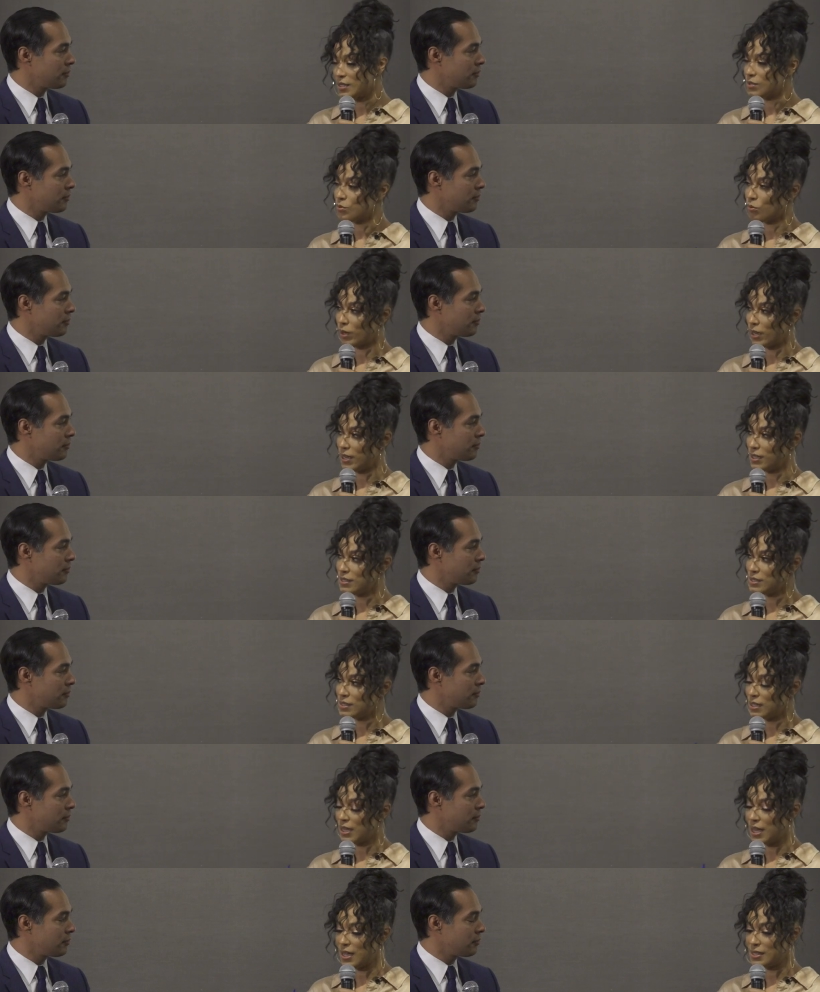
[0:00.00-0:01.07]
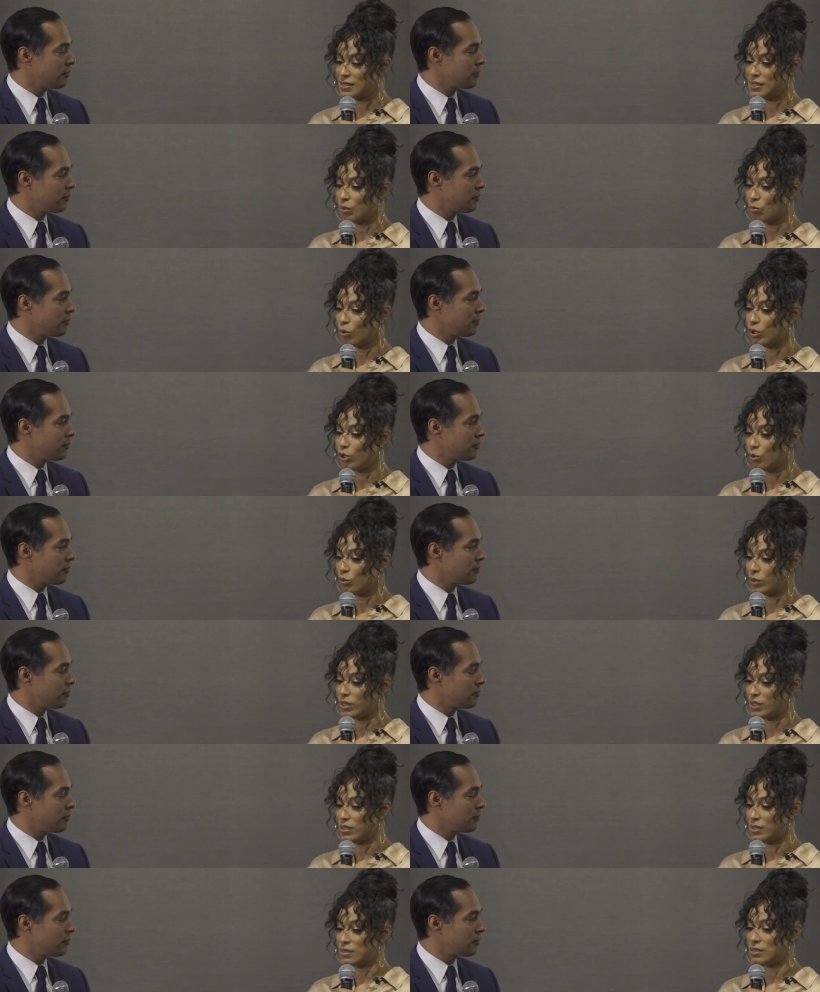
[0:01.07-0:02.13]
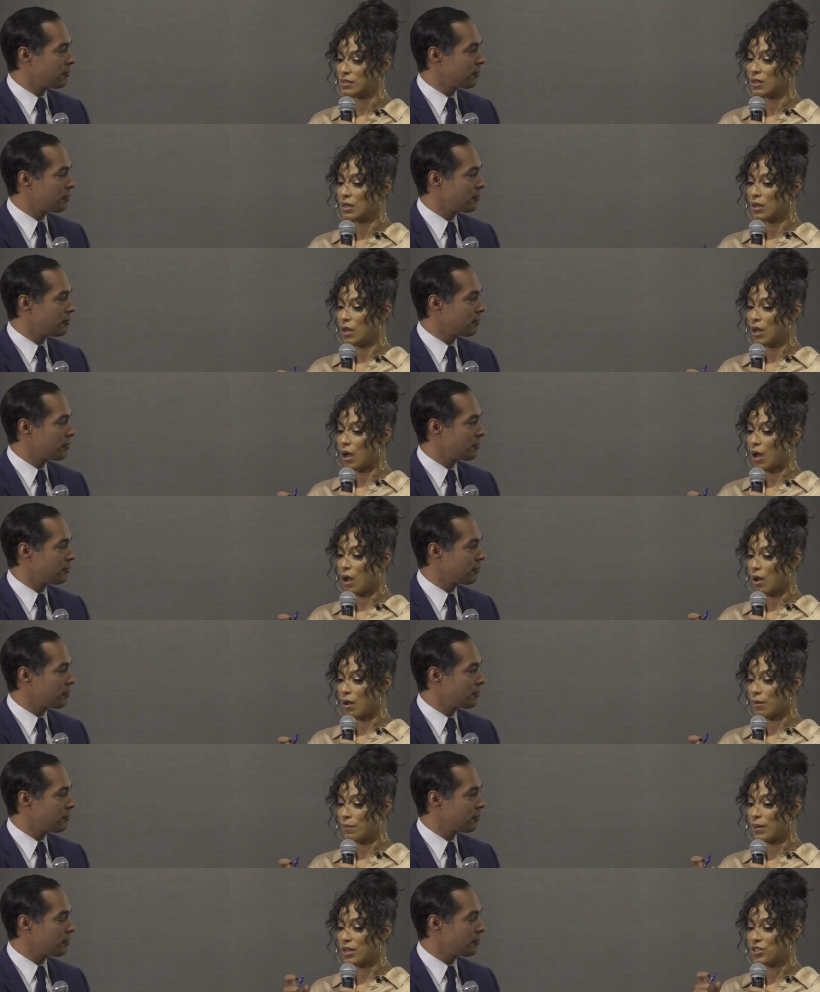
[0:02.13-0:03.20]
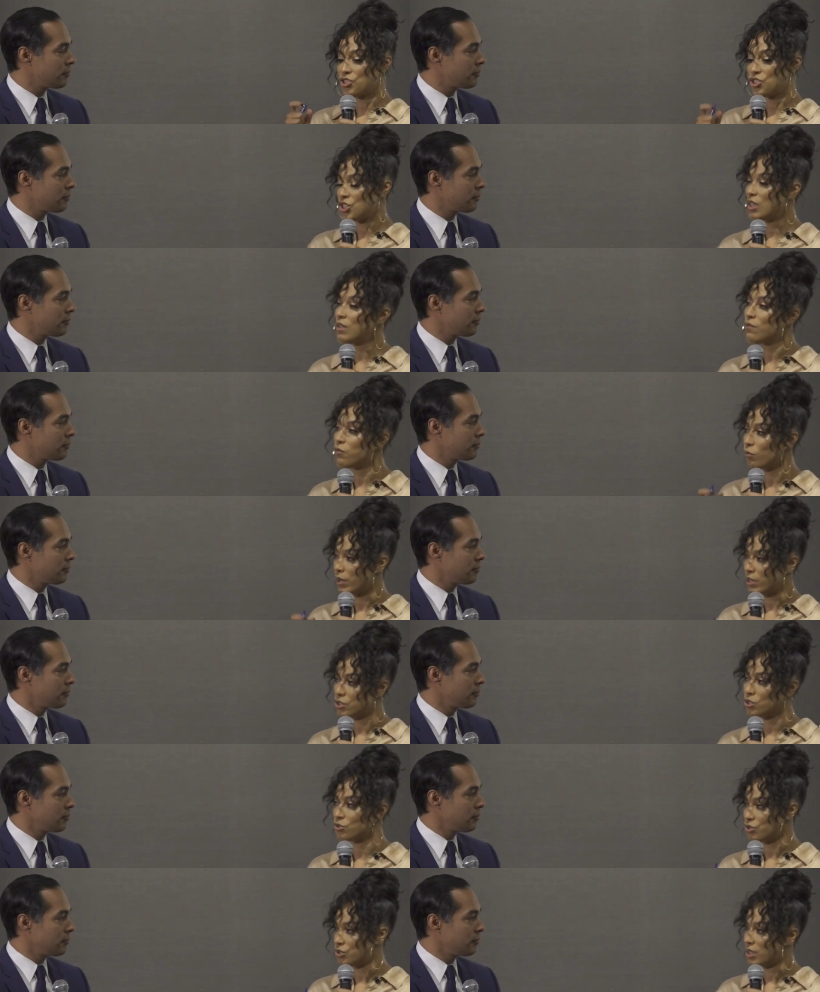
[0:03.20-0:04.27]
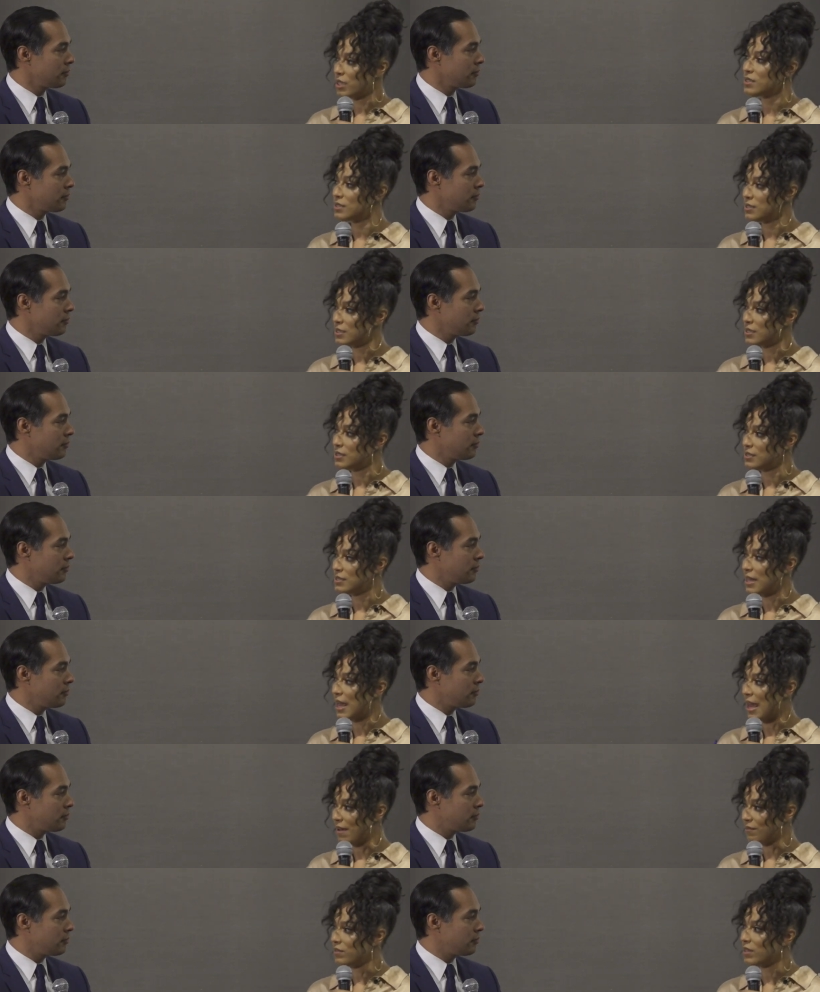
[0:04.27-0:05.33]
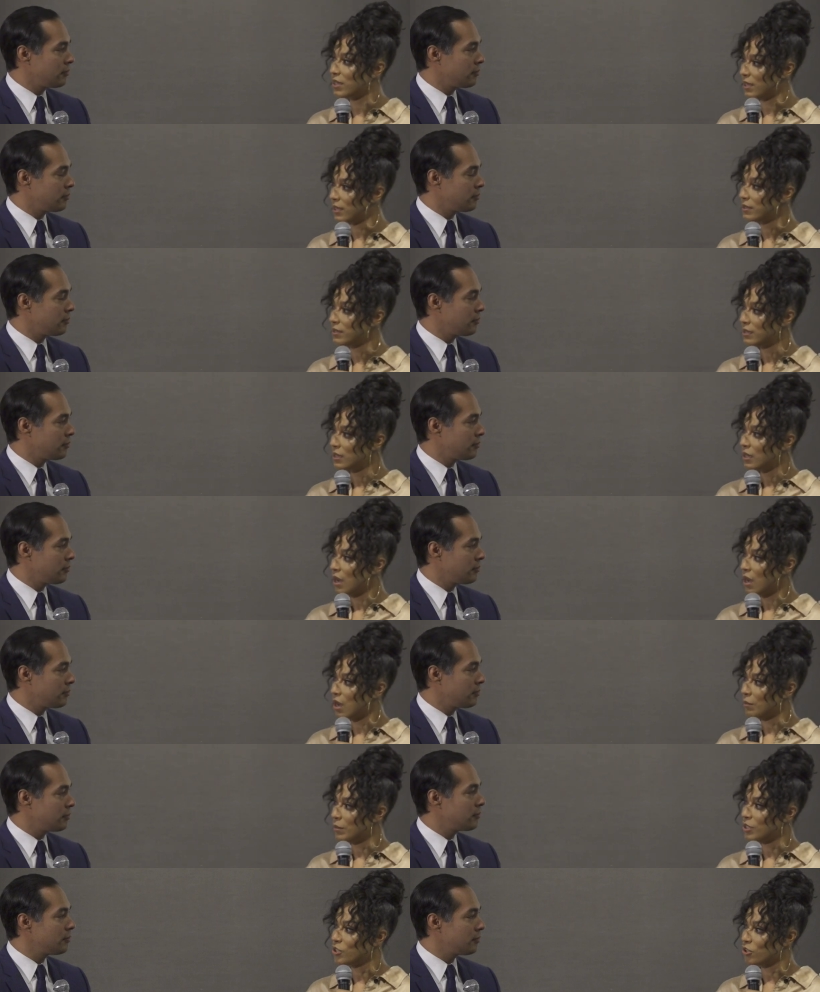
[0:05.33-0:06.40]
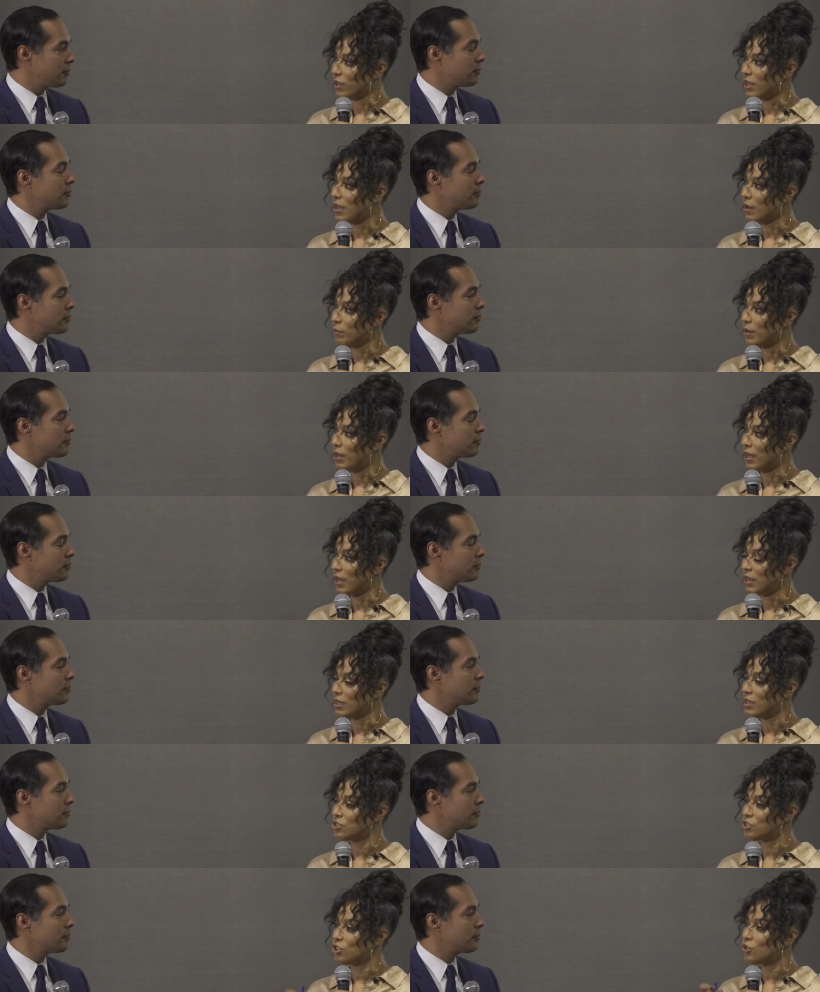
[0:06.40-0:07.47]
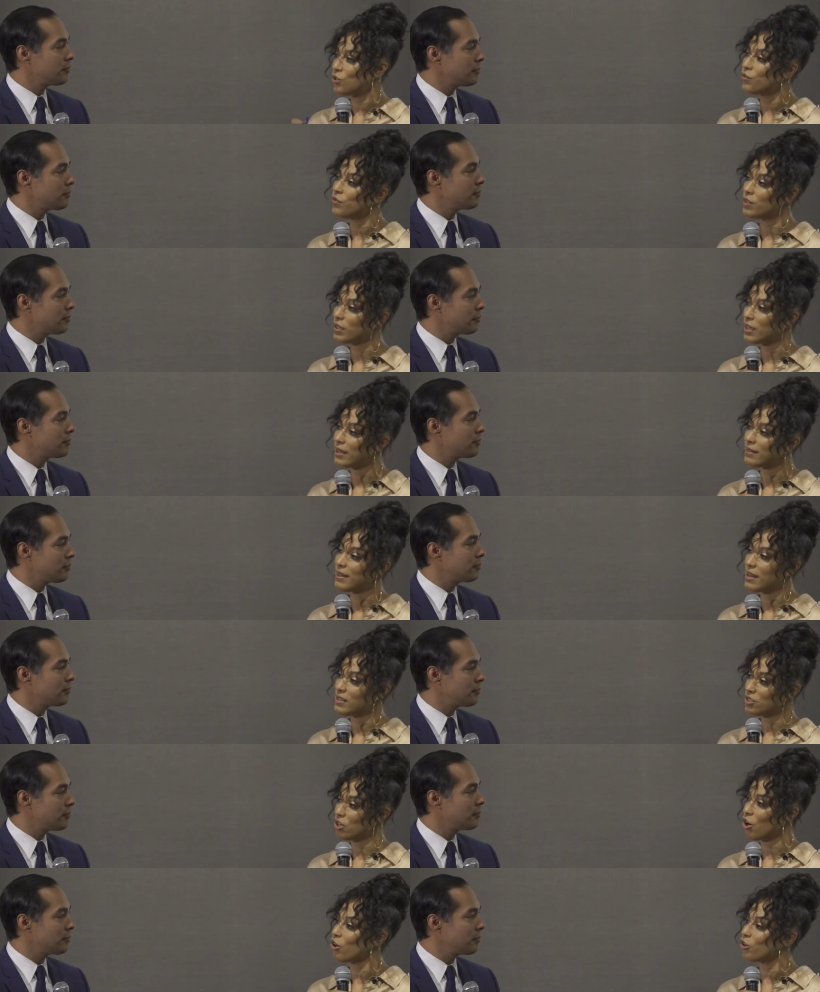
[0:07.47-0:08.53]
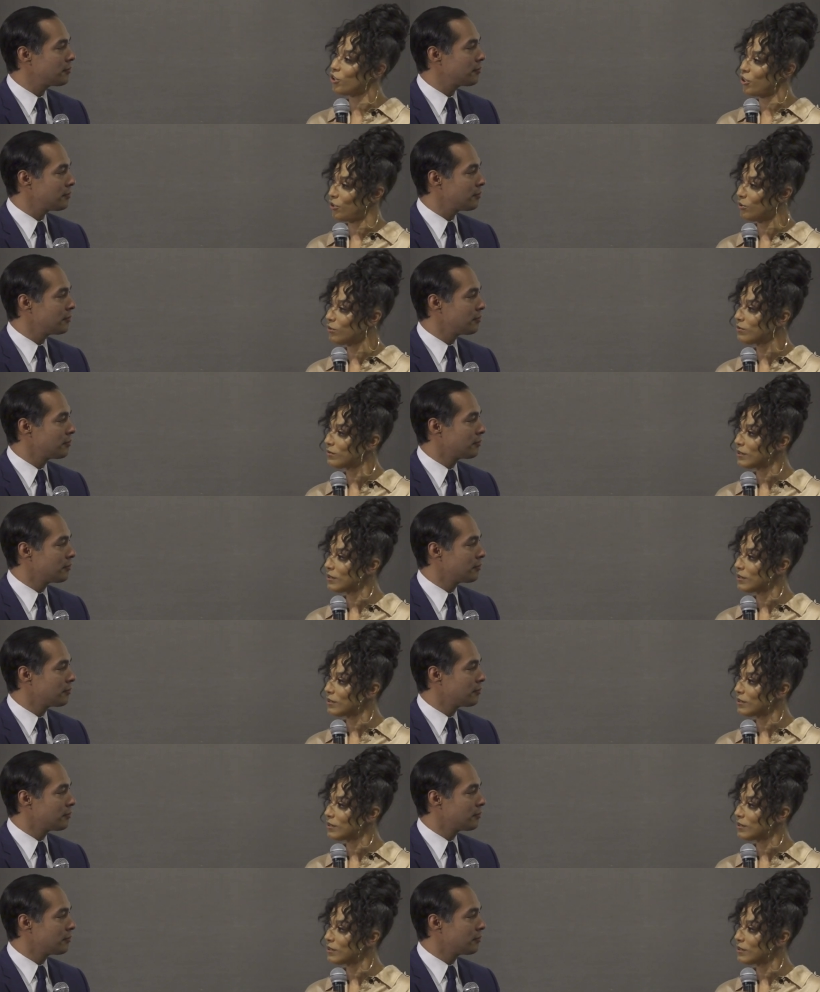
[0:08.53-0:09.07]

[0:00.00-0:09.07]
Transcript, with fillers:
Speaker 1: this race as someone who is um, a chief racial justice advocate um, in your campaign, do you feel like that's hurt you